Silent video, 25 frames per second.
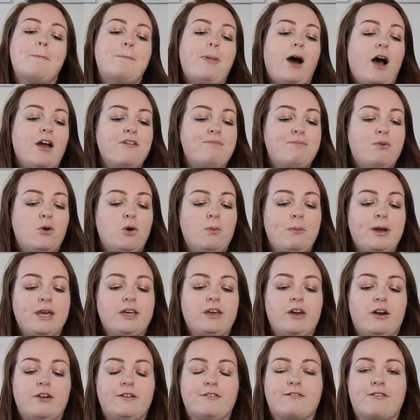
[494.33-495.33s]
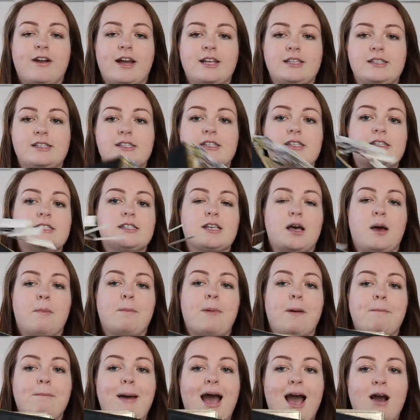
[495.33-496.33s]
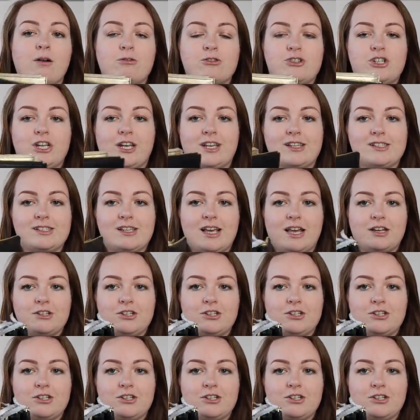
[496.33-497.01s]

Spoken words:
but I've bought my girlfriends some pouches.